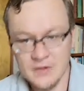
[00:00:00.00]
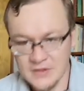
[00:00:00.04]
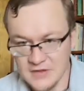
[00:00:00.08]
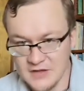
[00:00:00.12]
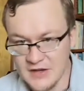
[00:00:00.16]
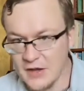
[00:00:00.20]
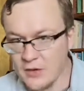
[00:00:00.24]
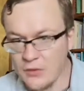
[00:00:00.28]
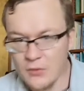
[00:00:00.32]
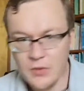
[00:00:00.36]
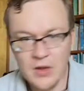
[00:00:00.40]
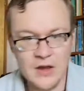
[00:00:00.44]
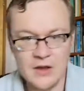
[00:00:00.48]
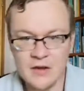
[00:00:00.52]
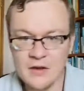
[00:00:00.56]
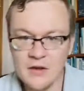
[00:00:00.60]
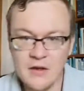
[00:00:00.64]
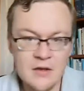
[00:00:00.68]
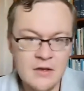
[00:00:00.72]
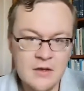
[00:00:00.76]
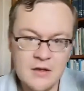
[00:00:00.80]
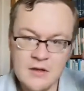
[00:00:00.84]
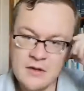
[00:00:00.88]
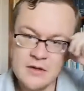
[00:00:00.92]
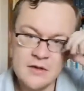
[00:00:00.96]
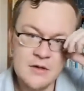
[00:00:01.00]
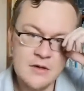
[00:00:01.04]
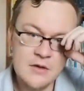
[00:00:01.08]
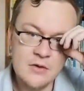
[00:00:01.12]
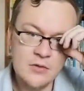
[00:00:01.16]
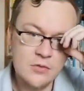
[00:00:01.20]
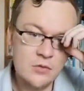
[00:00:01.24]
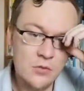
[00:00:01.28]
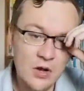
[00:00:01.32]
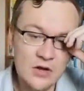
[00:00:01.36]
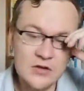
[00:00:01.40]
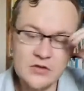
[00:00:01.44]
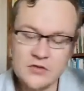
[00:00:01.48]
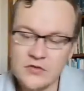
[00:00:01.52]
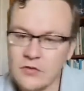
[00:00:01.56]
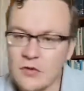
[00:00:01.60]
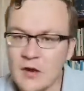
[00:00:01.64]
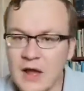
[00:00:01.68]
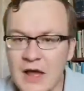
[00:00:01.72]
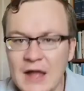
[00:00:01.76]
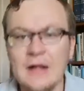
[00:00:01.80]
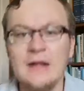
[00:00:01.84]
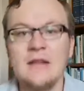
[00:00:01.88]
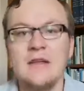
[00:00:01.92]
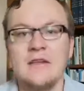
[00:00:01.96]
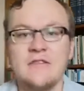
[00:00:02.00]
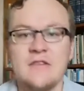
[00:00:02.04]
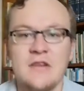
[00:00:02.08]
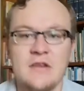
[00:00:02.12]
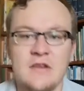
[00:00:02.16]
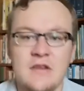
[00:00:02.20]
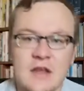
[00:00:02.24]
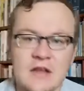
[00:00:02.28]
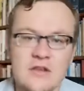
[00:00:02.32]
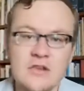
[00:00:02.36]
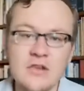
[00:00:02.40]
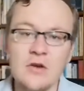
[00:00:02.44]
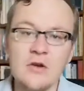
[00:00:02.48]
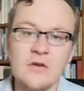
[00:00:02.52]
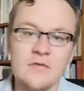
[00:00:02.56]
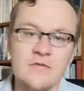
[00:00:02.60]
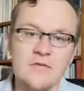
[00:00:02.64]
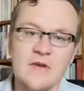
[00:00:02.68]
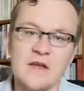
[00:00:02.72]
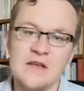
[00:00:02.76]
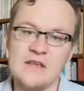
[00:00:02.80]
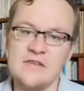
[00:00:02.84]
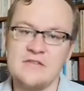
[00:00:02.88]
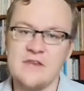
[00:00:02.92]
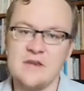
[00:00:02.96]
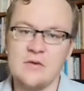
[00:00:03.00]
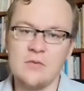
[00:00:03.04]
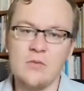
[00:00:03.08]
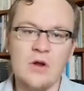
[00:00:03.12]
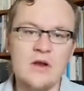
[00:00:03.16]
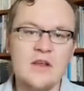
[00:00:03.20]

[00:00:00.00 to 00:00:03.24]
Dear one, what trial is it that you're facing?